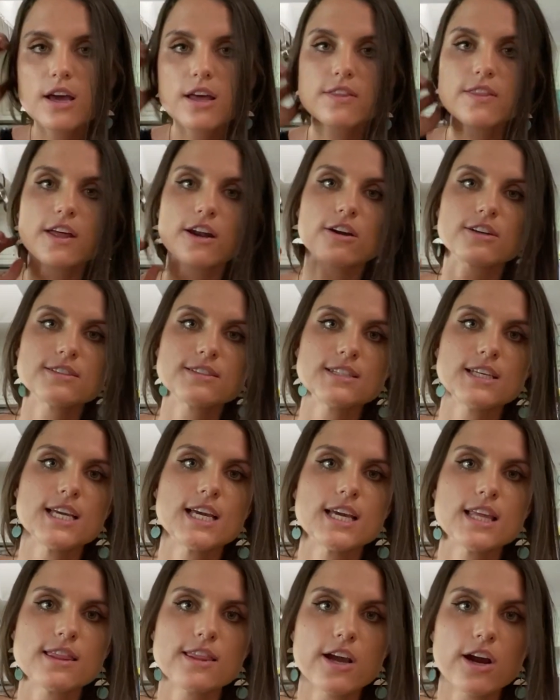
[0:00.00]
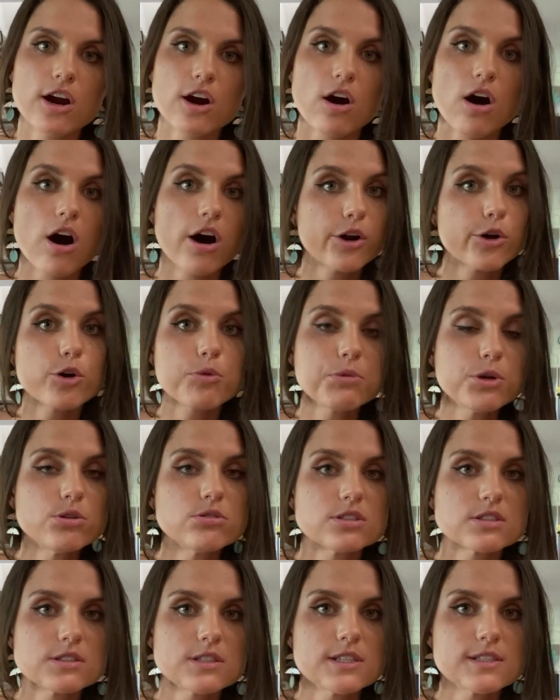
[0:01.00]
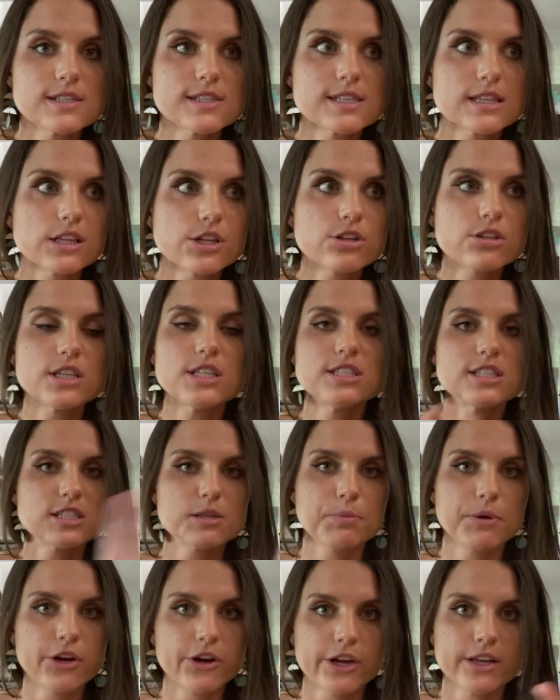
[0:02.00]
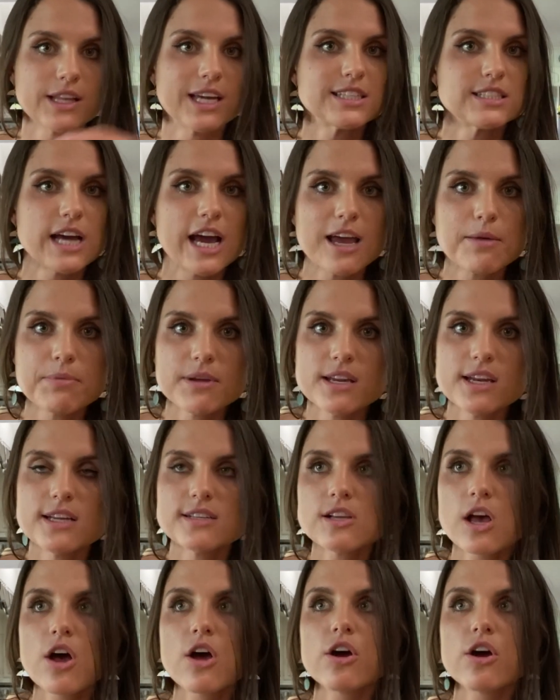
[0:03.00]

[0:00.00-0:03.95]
that are seeing their autoimmune diseases literally disappearing, like diabetes,